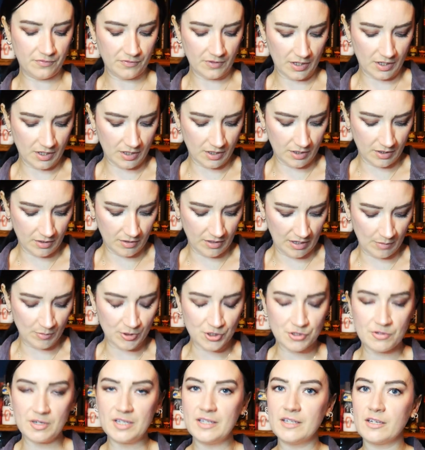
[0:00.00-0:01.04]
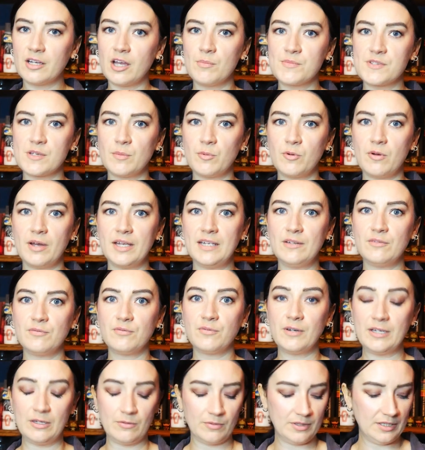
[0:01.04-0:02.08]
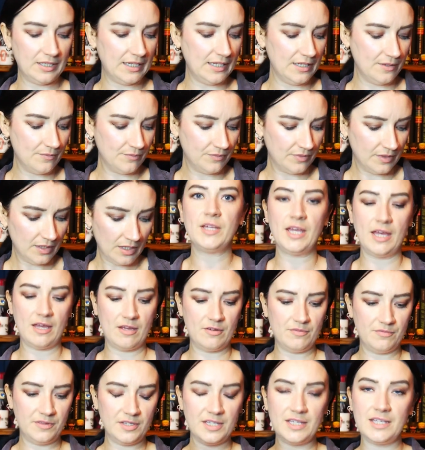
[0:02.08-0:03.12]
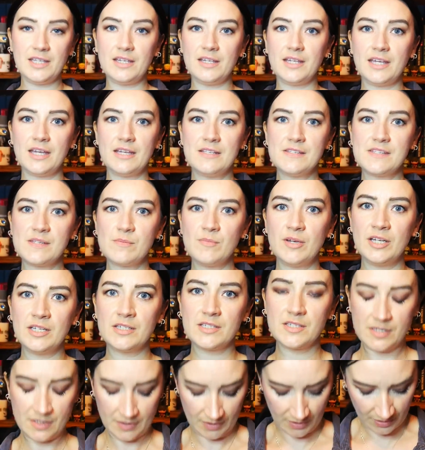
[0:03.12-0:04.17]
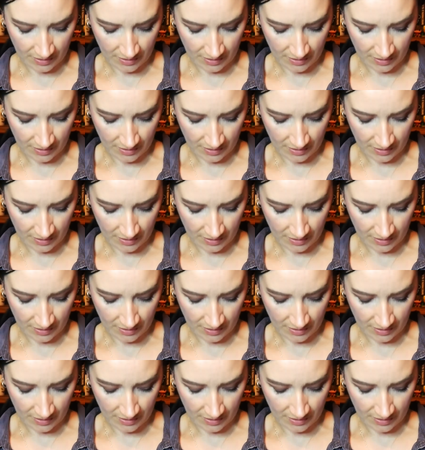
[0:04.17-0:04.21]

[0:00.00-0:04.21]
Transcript: imagery that comes up quite frequently. We have the Kismet.